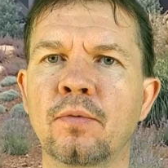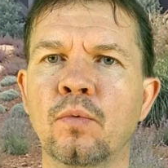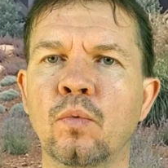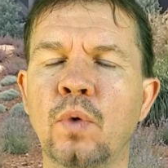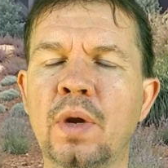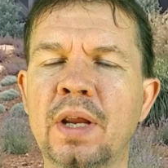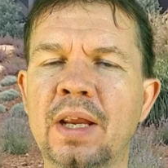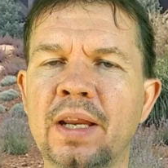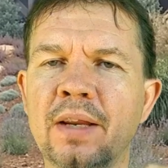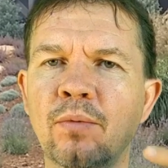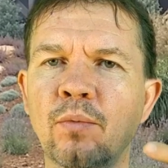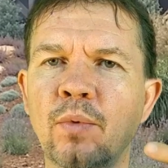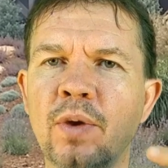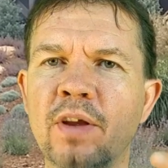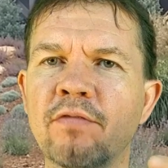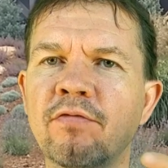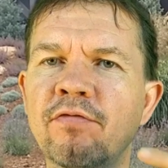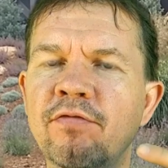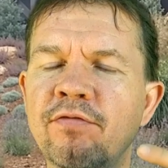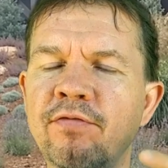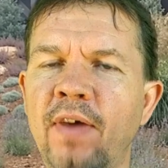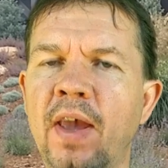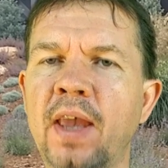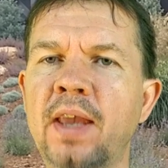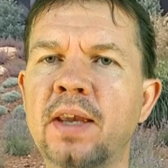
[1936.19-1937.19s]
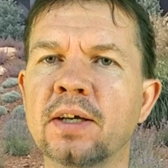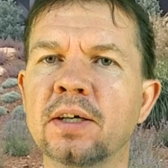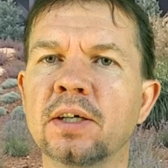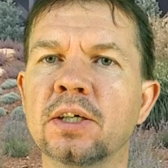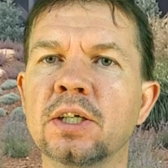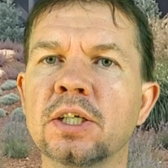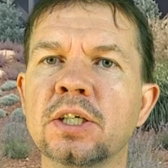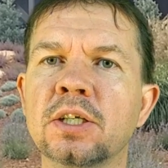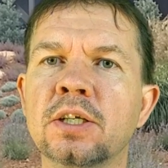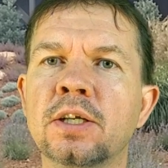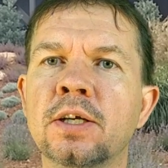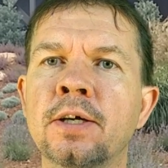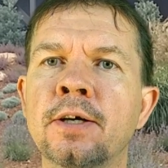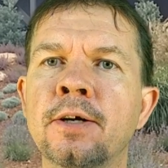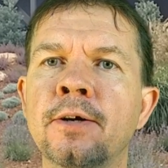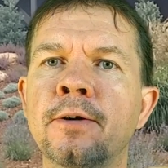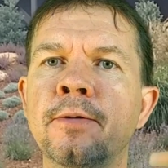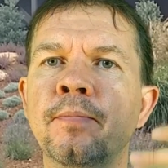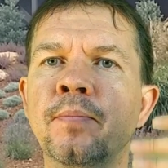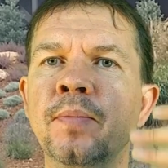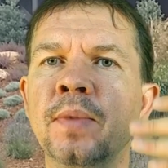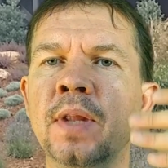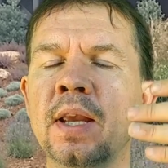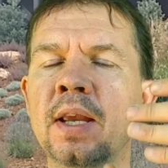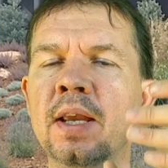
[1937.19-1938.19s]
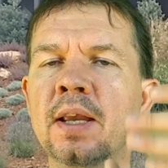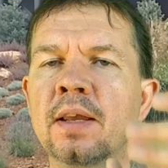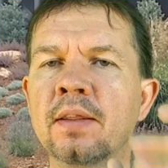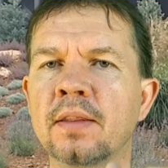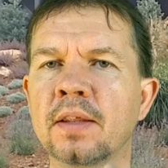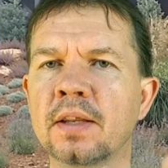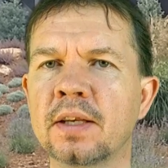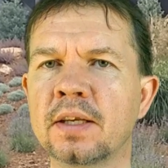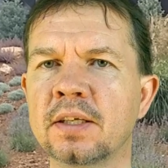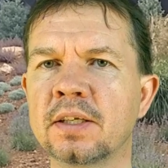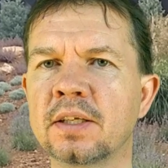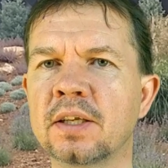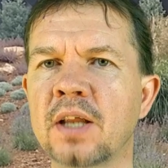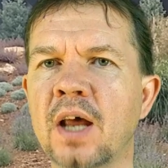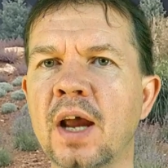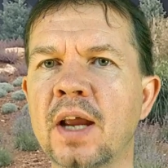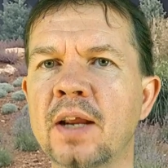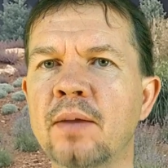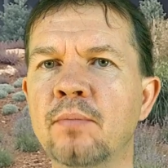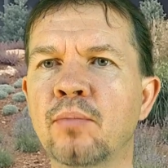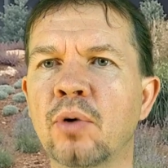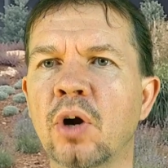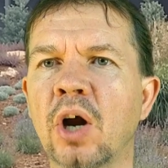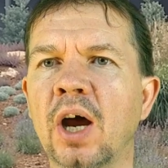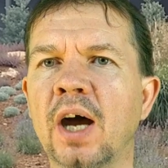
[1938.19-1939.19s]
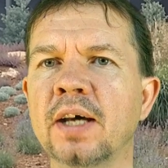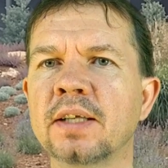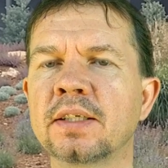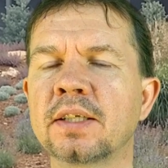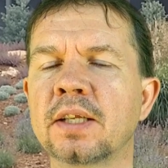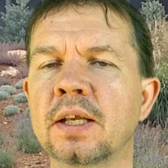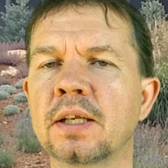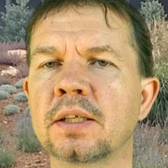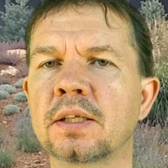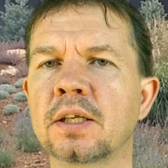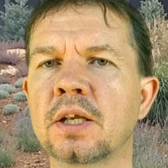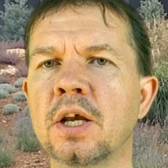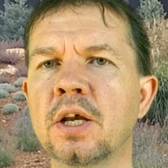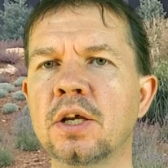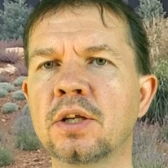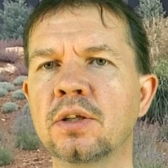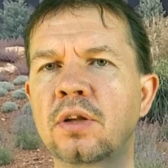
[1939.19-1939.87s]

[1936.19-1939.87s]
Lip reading: we failed in the design process.